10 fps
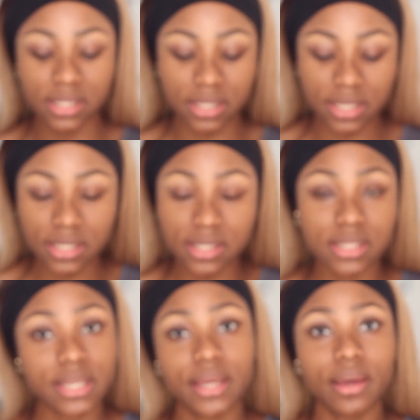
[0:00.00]
This
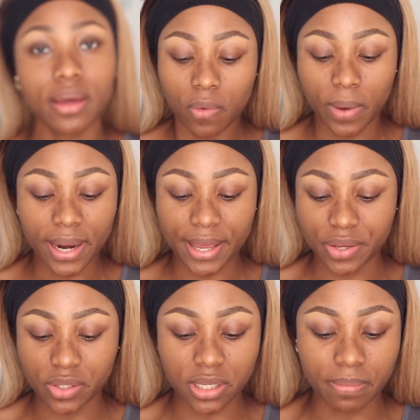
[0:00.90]
thing, when I
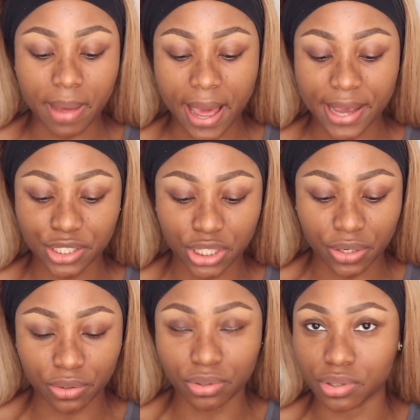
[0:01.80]
use it, my
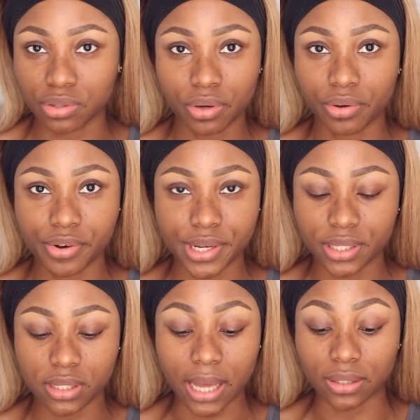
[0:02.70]
eyeshadow does not
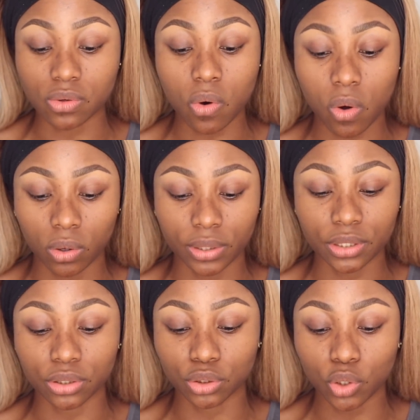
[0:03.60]
crease at all. It
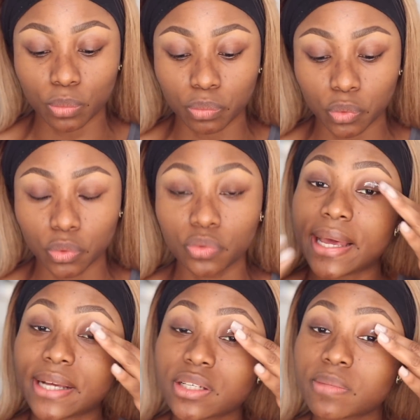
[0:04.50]
does not move.
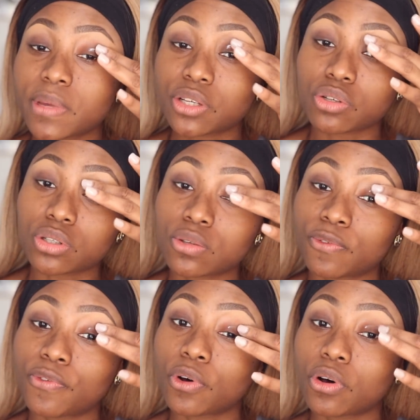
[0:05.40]
I just make sure to
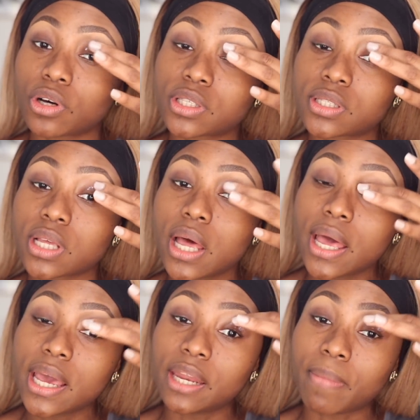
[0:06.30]
focus
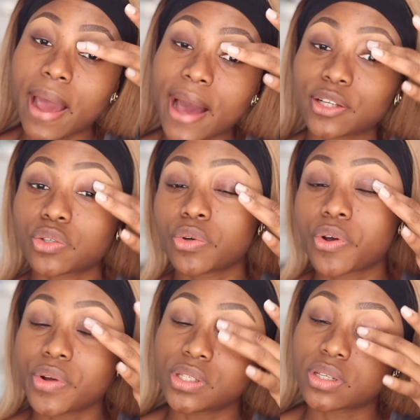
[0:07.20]
in my actual
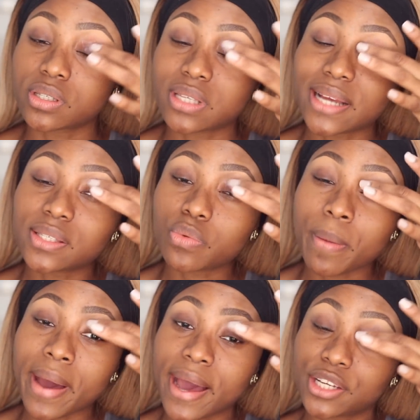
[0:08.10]
crease because that's where
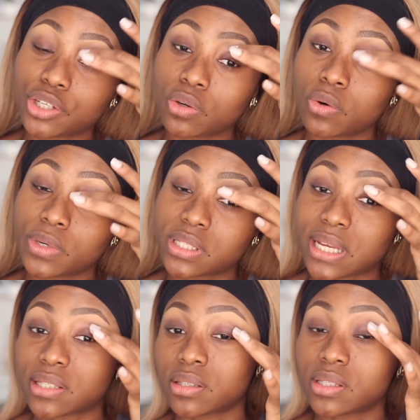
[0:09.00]
my eyeshadow always
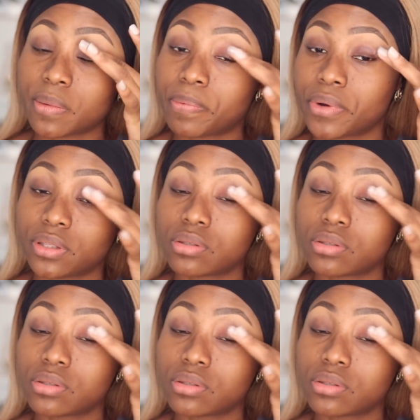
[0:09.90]
starts to separate.